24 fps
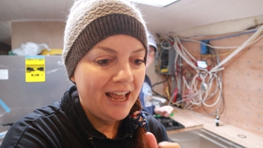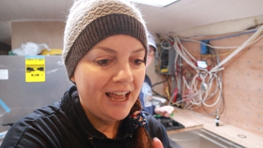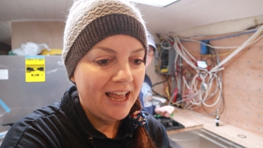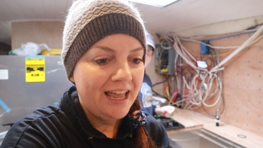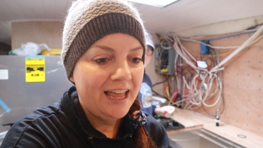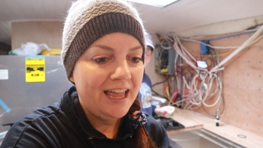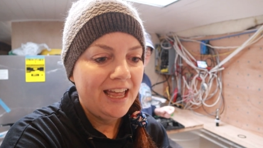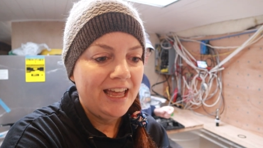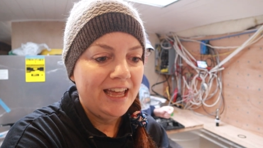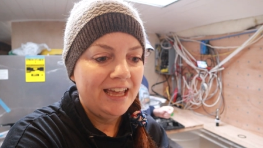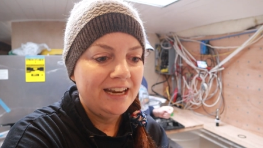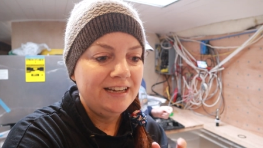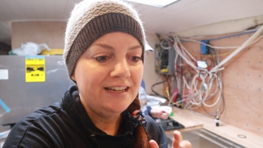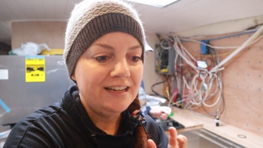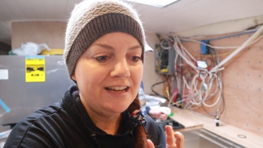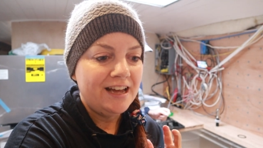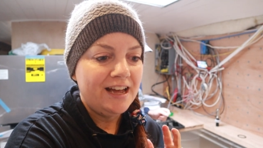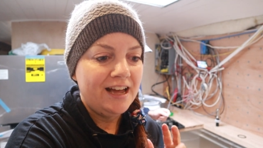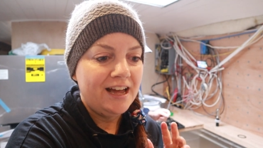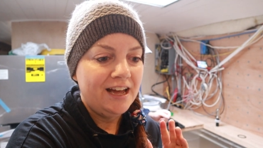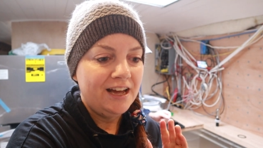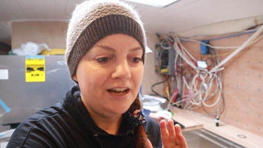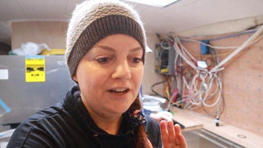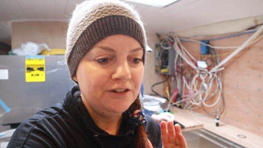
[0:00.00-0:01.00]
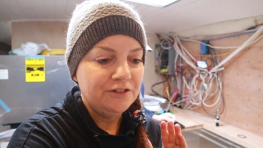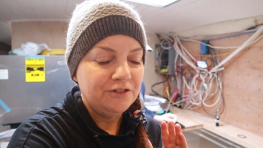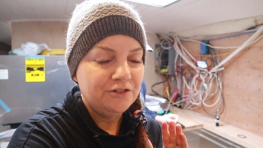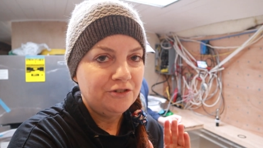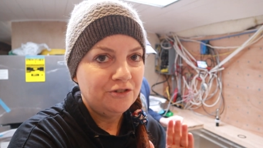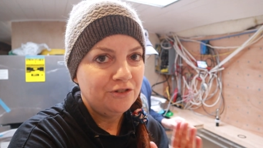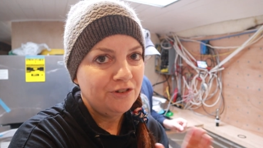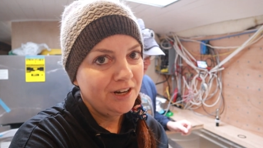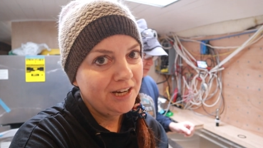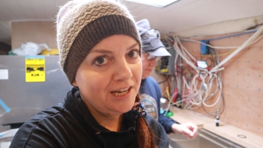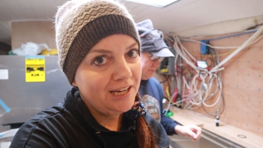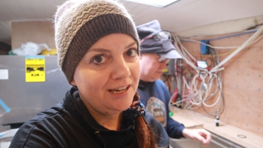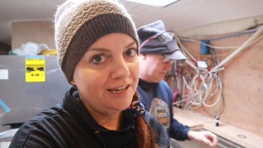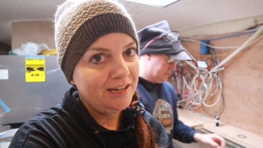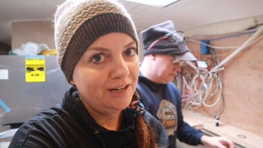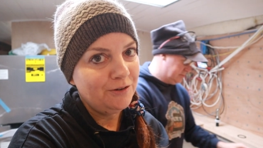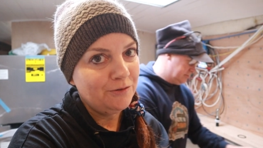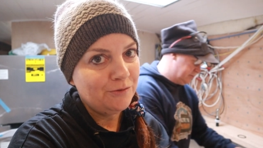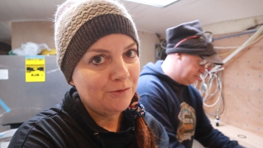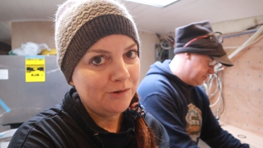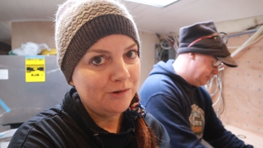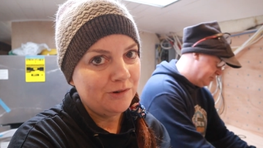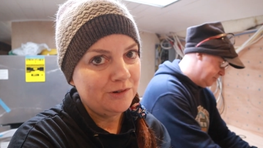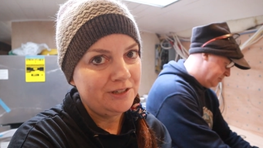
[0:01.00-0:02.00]
and our
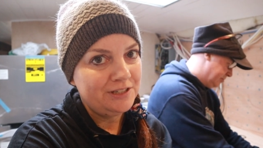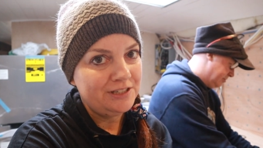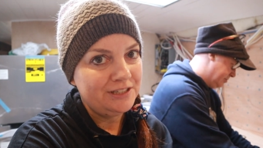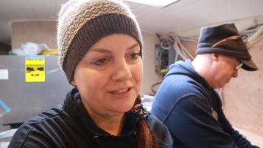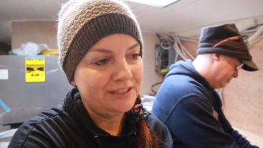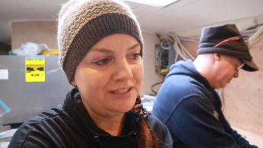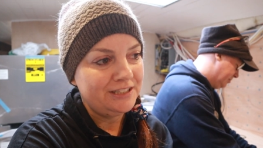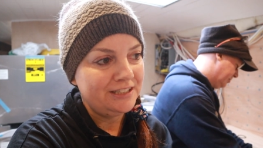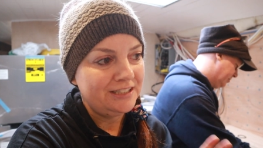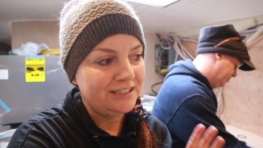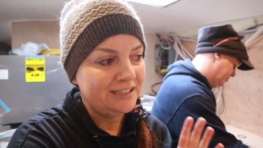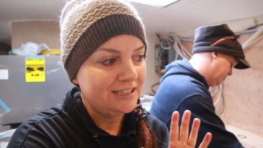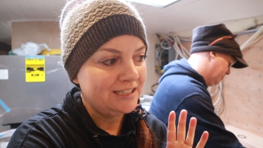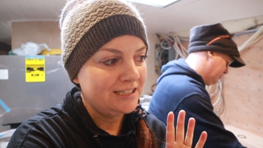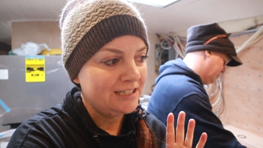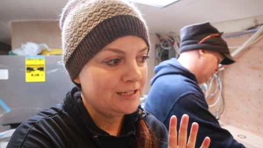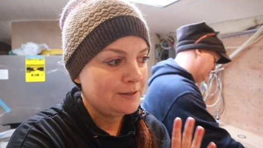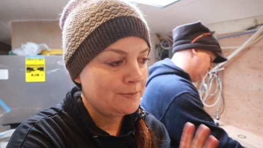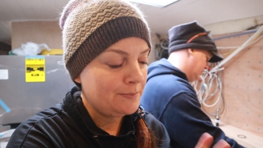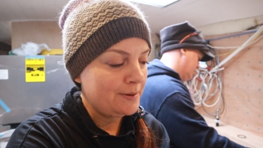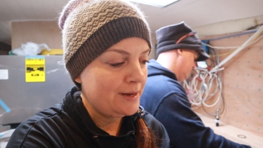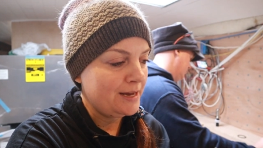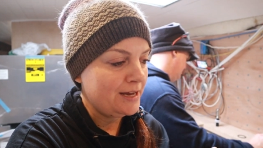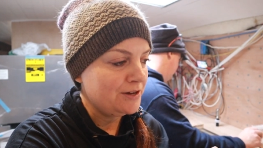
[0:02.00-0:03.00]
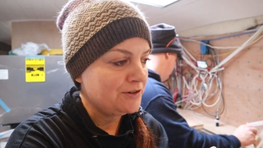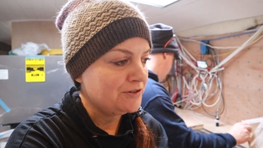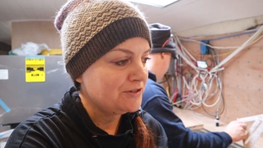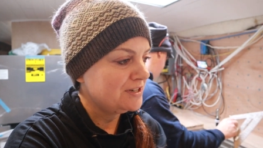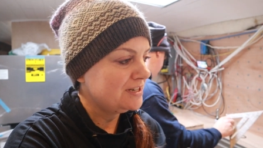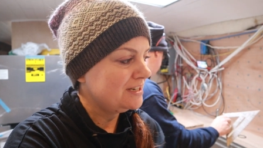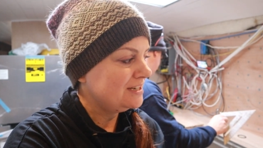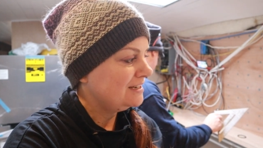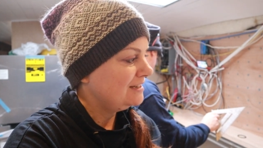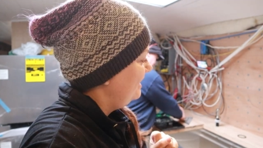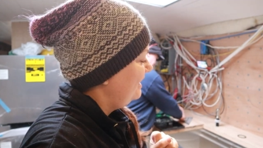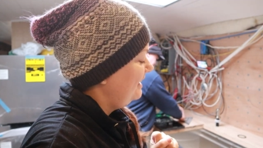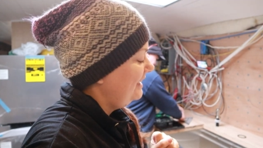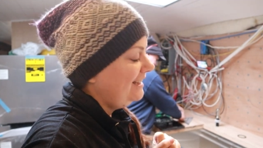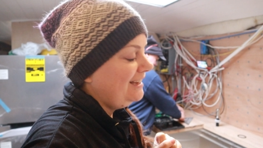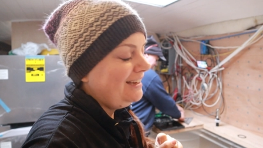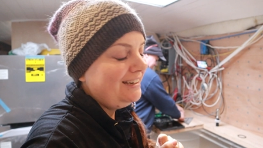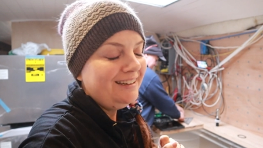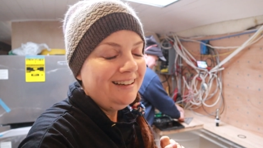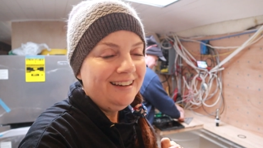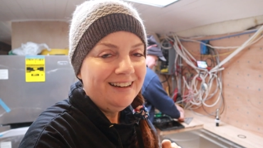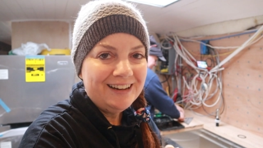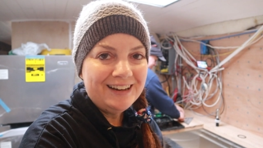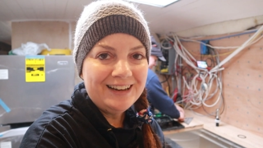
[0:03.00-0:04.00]
drinking water spout
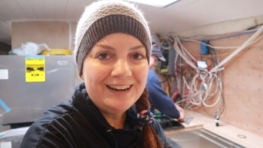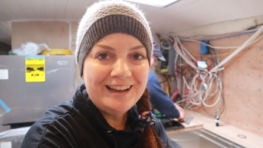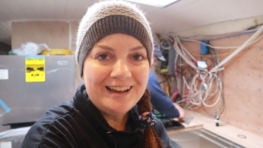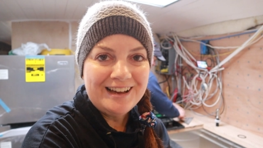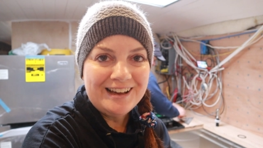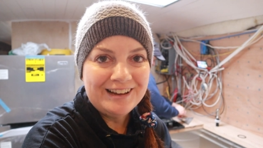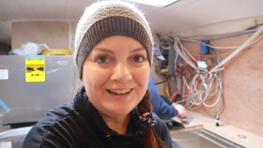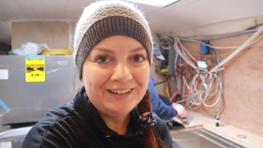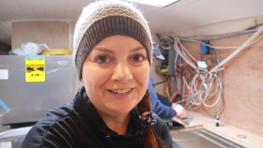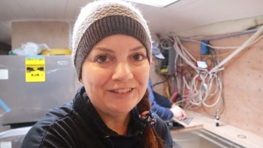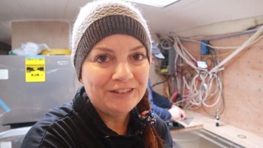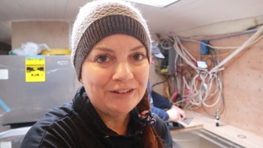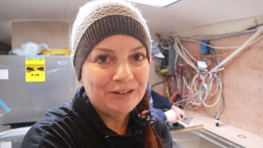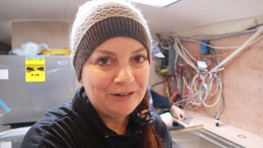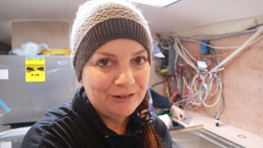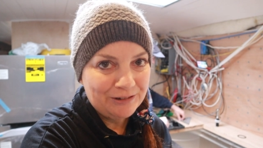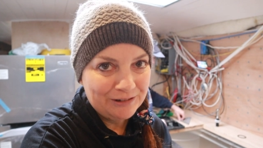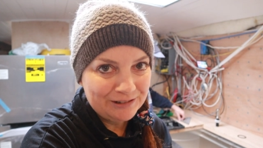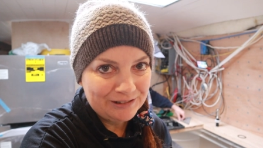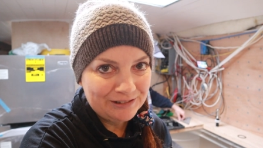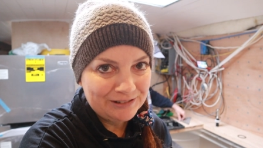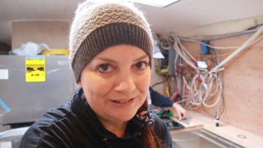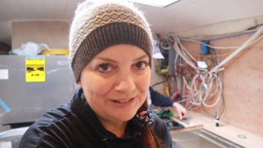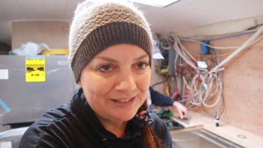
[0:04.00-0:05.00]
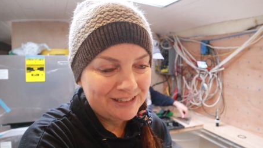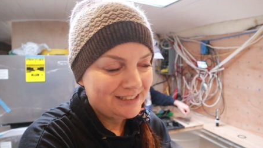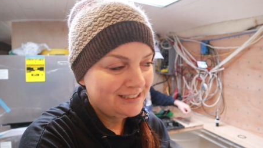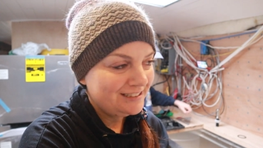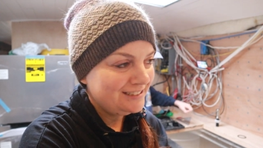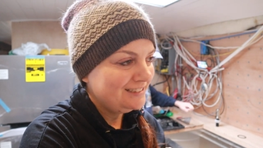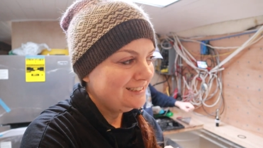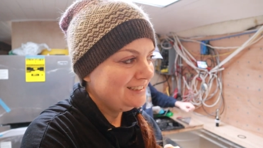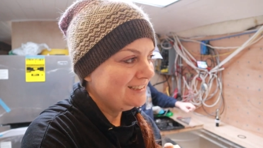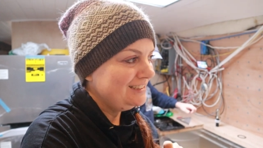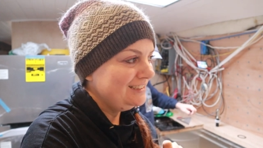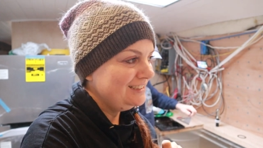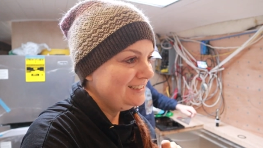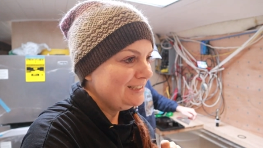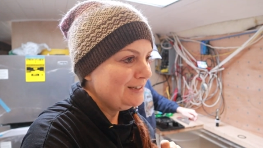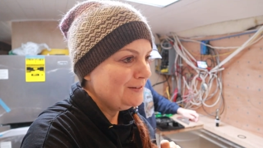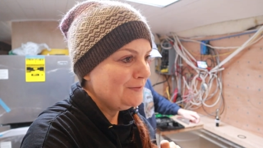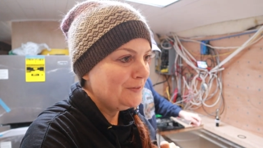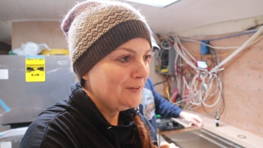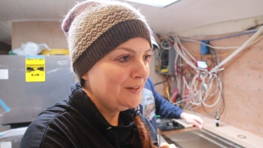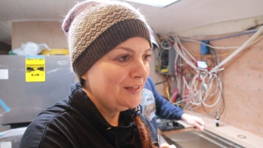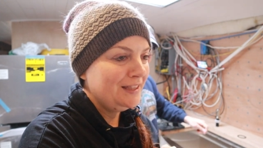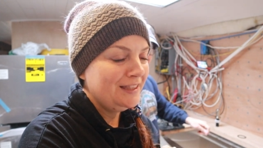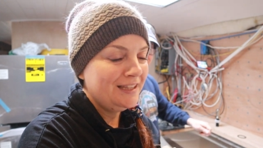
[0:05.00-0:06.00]
and cut out the holes. This is
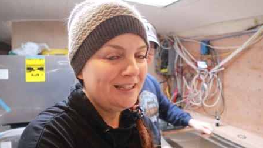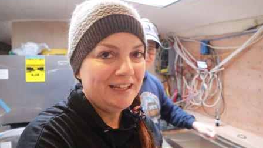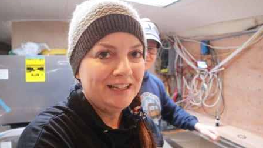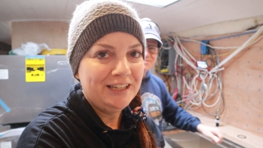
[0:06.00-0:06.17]
something